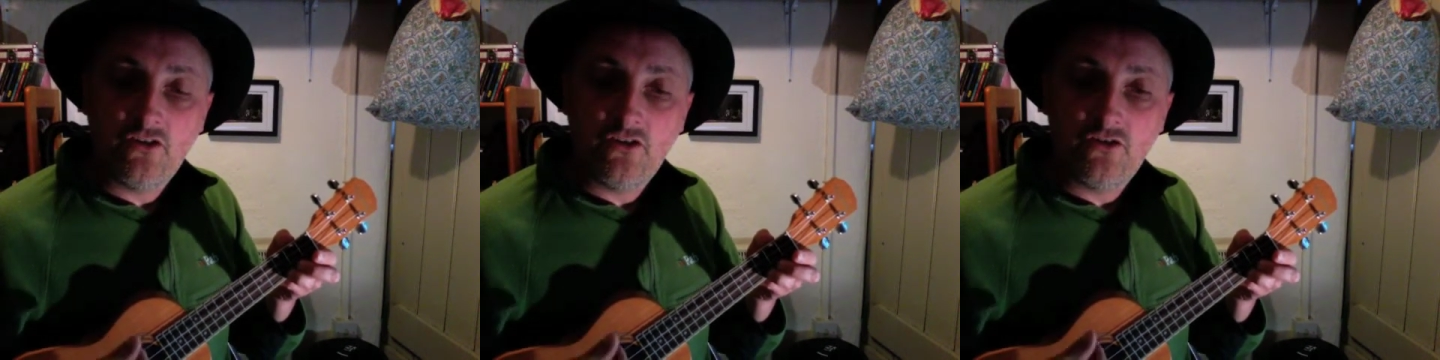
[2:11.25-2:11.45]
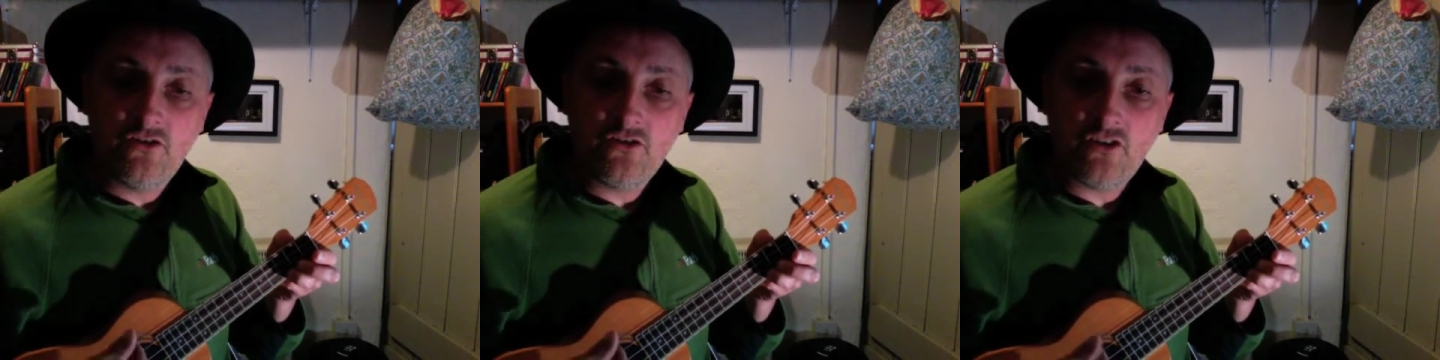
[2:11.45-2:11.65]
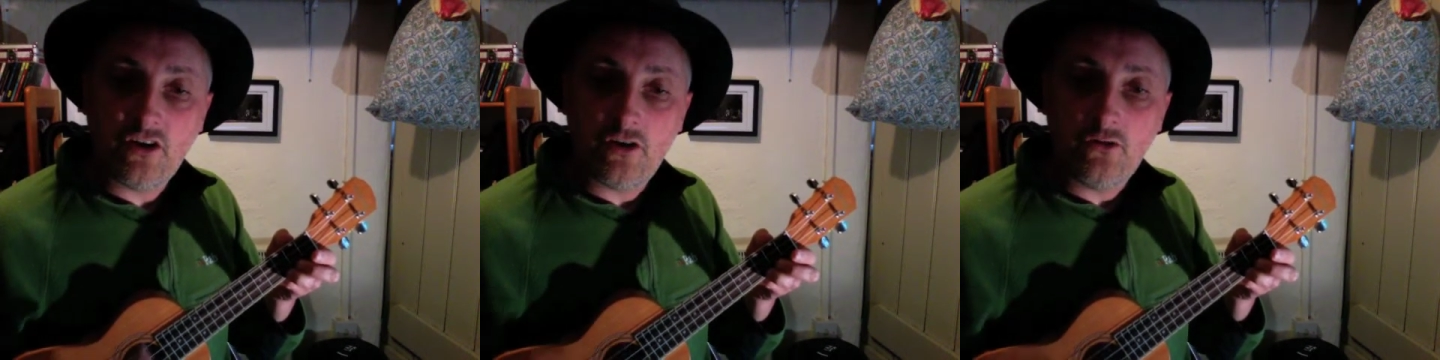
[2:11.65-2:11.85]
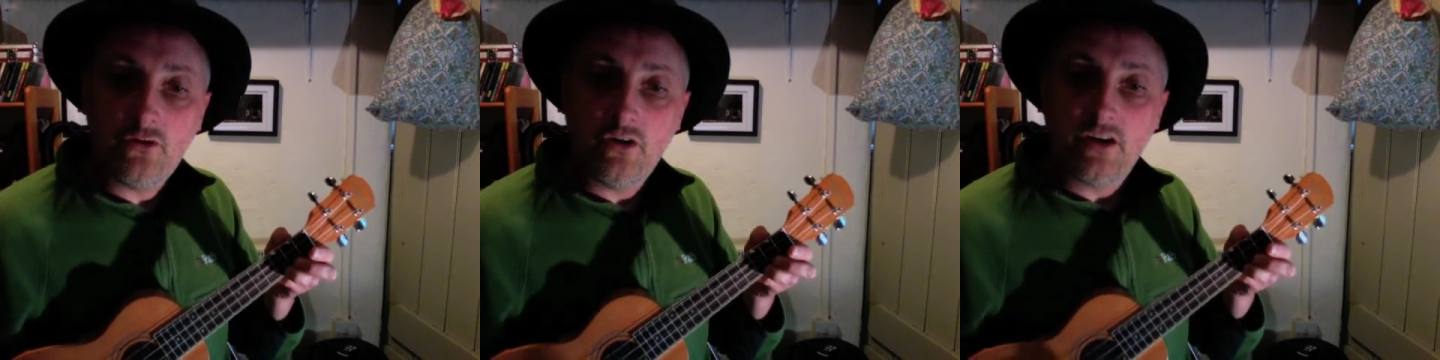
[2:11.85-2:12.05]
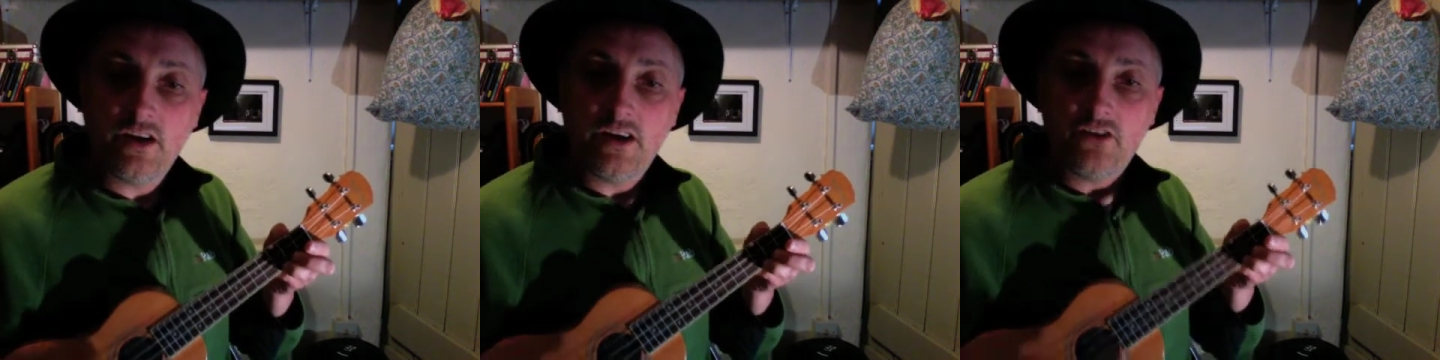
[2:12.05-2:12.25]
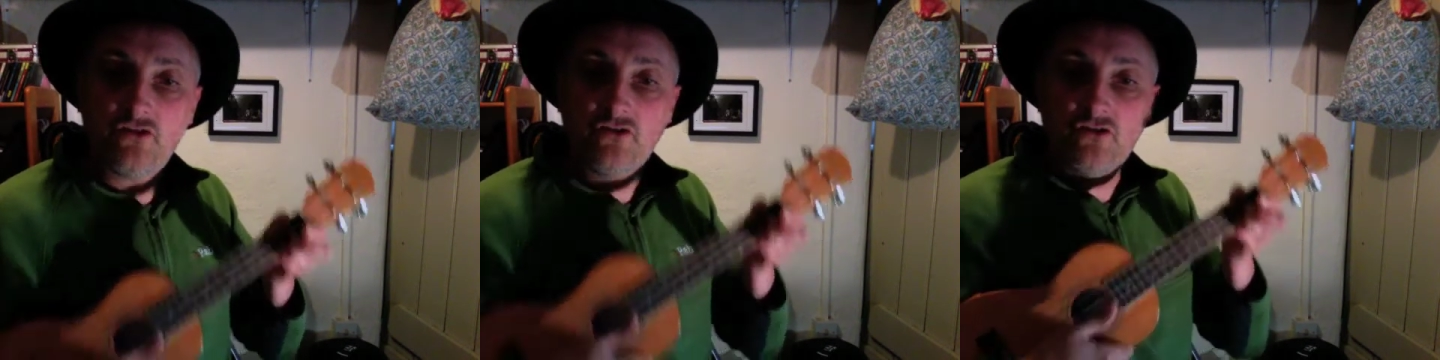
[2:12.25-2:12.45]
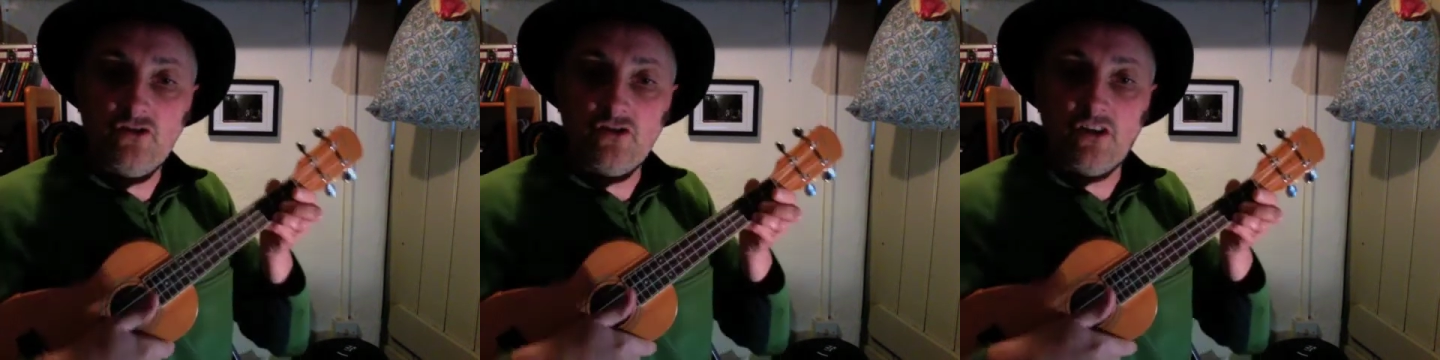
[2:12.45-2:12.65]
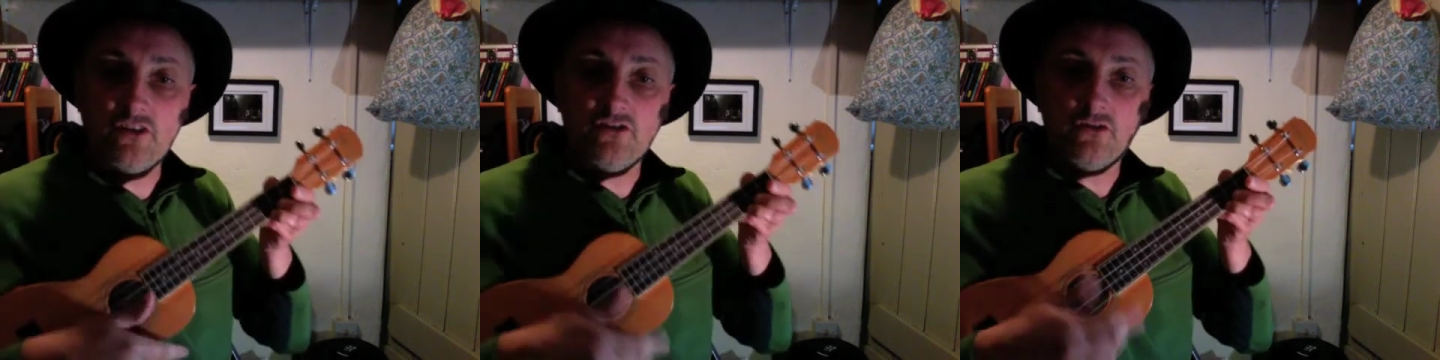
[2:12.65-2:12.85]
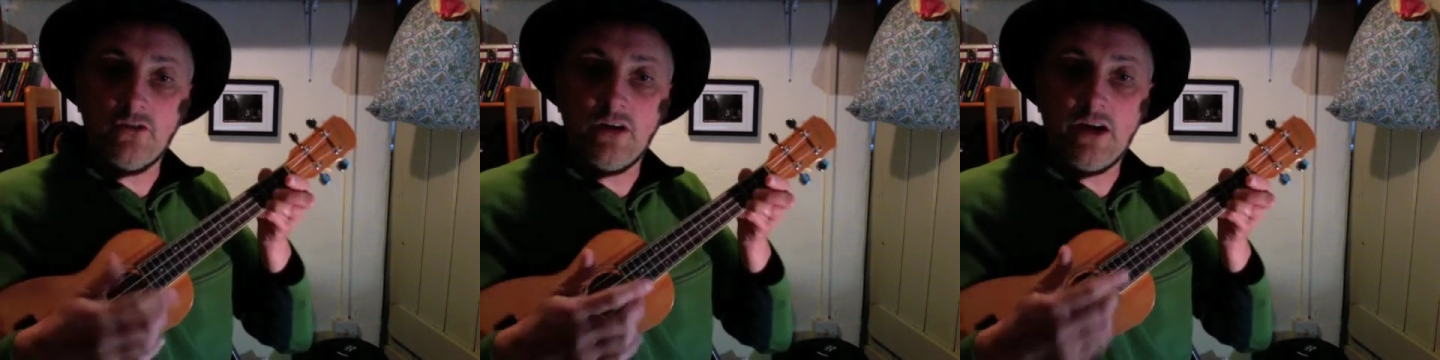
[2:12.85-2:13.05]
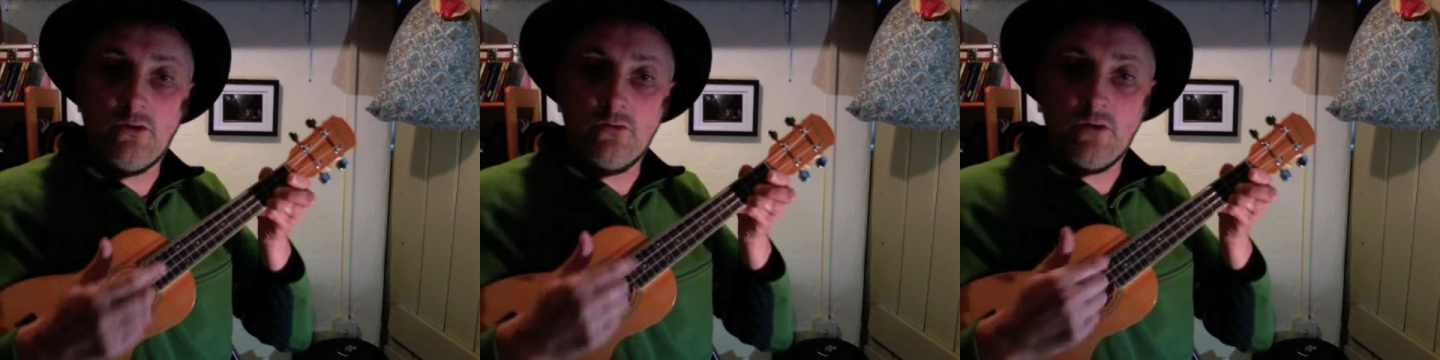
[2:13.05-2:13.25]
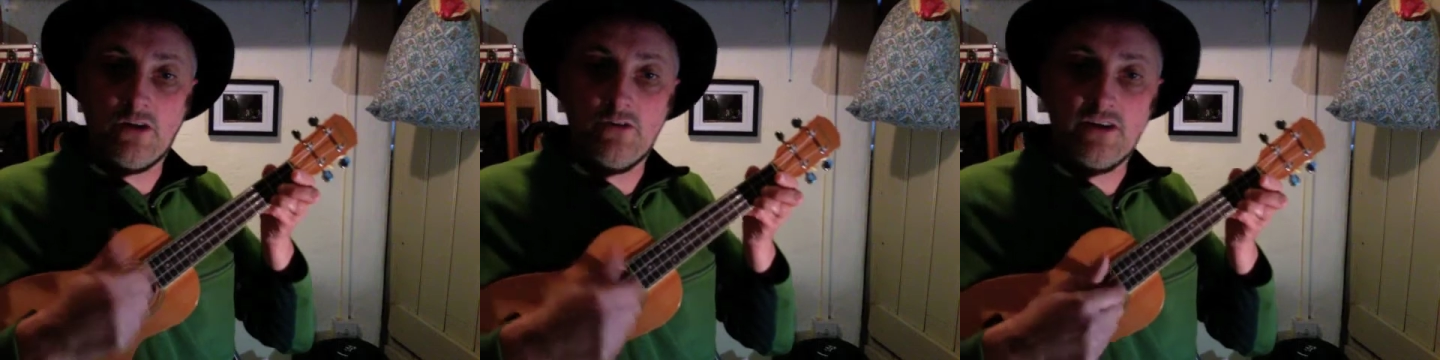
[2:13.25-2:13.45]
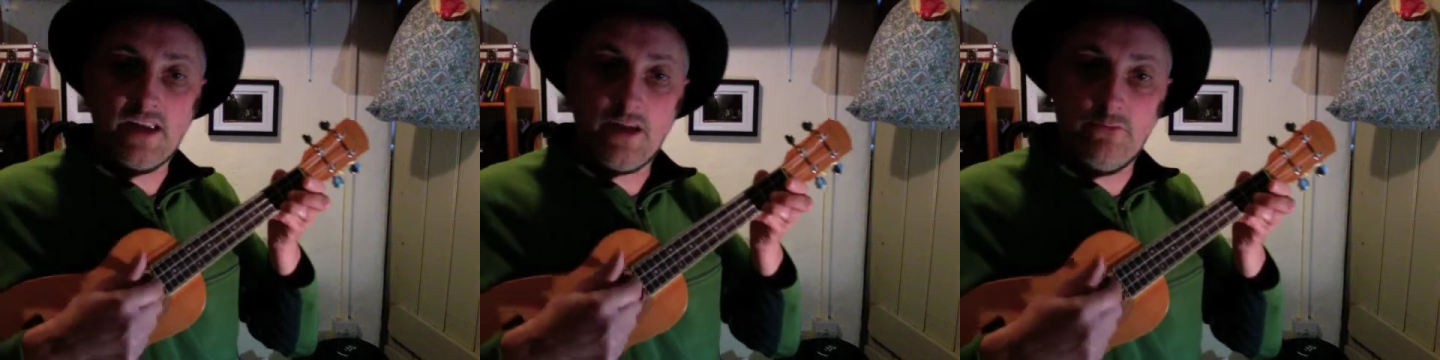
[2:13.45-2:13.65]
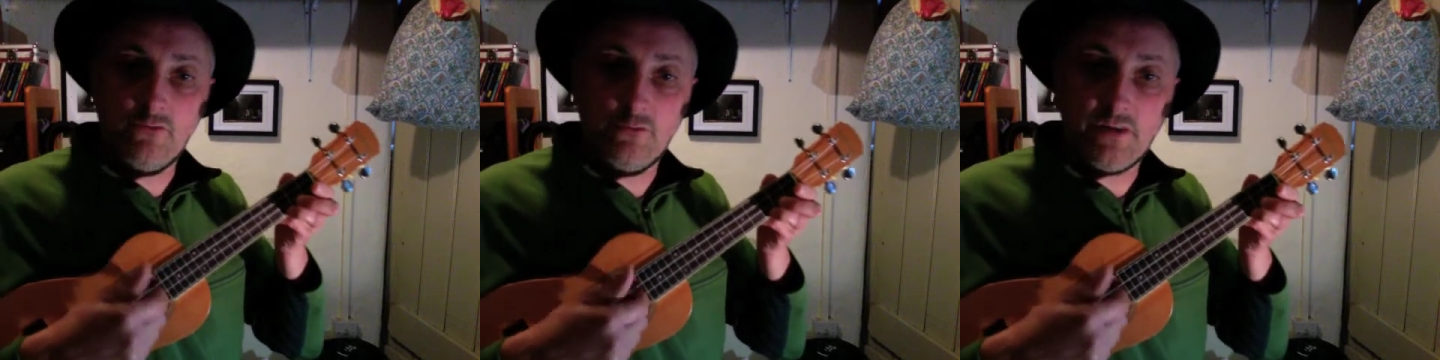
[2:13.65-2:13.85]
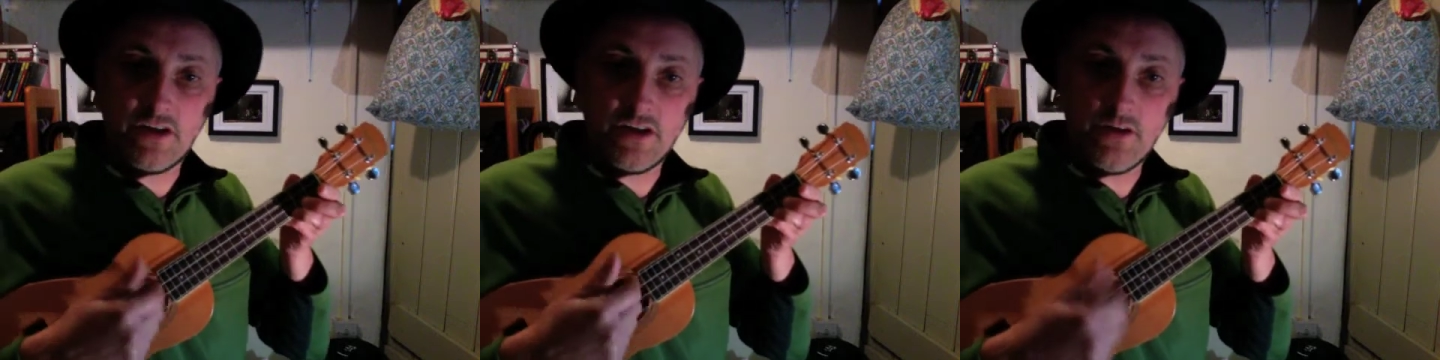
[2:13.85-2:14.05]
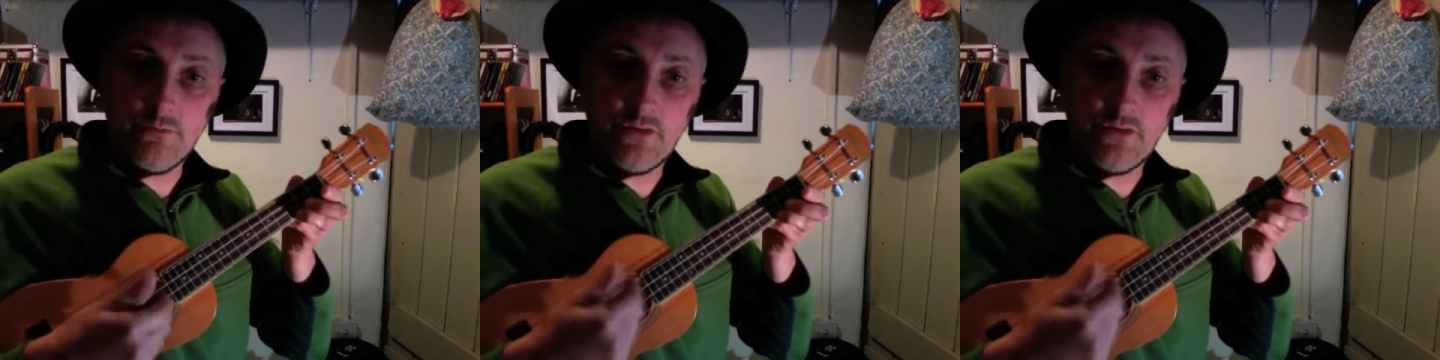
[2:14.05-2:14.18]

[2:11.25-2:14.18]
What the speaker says: So it should, I don't know how well the camera will pick it up,